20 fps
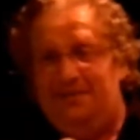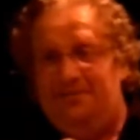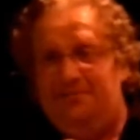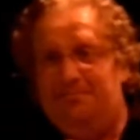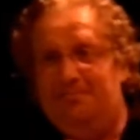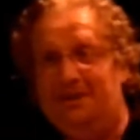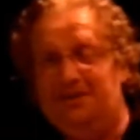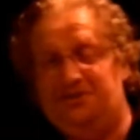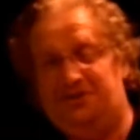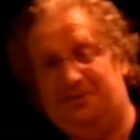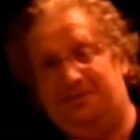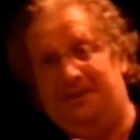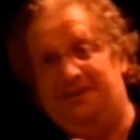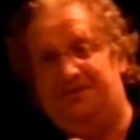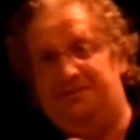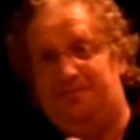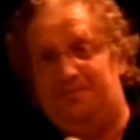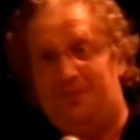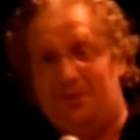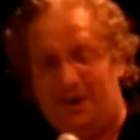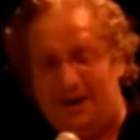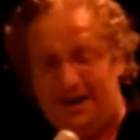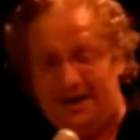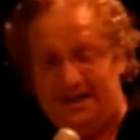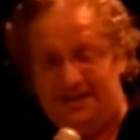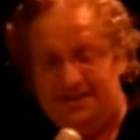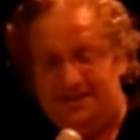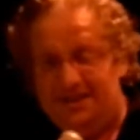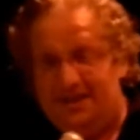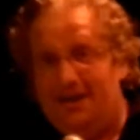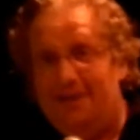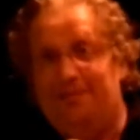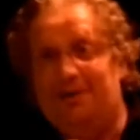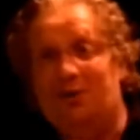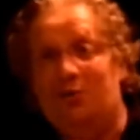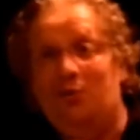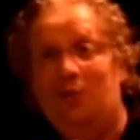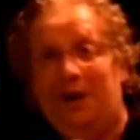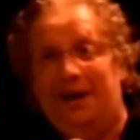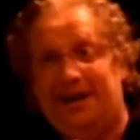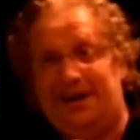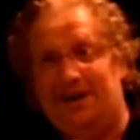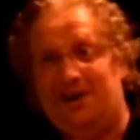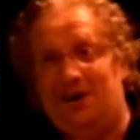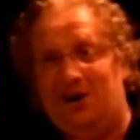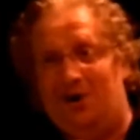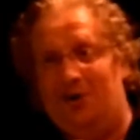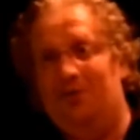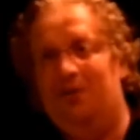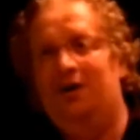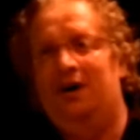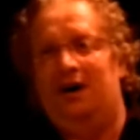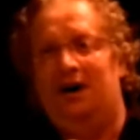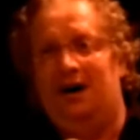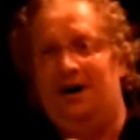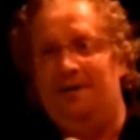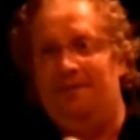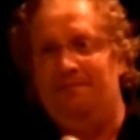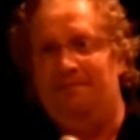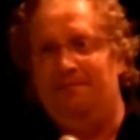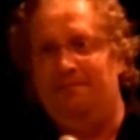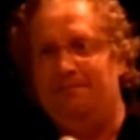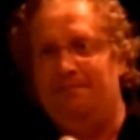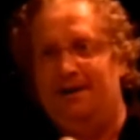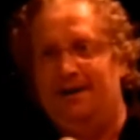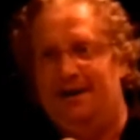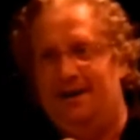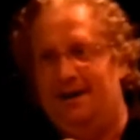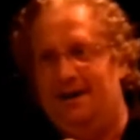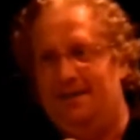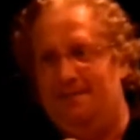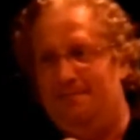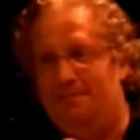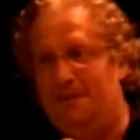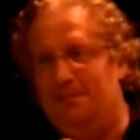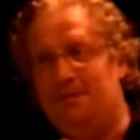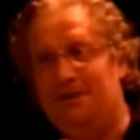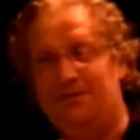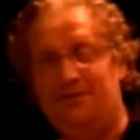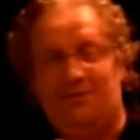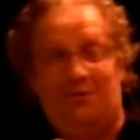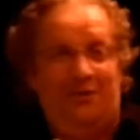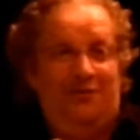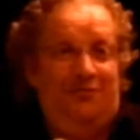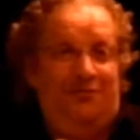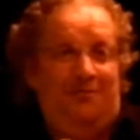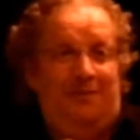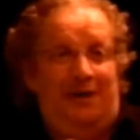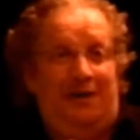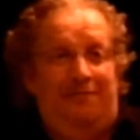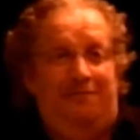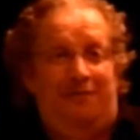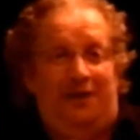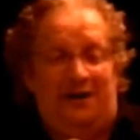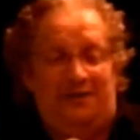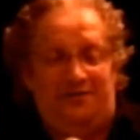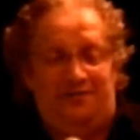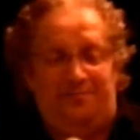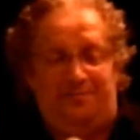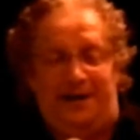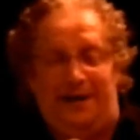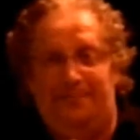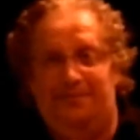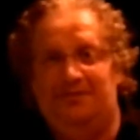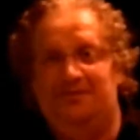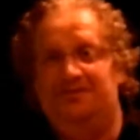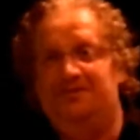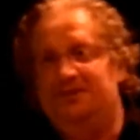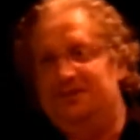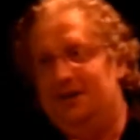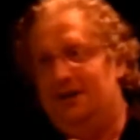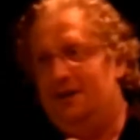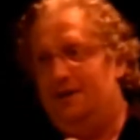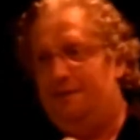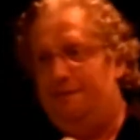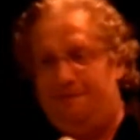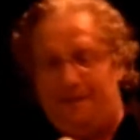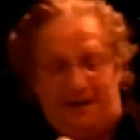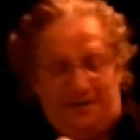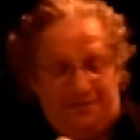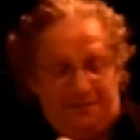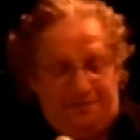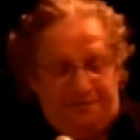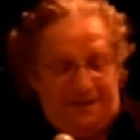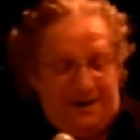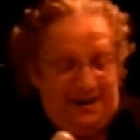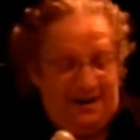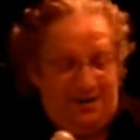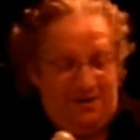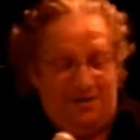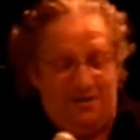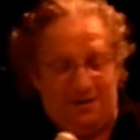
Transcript: much to my surprise, about a week ago, my mother, going through my father's papers, found a file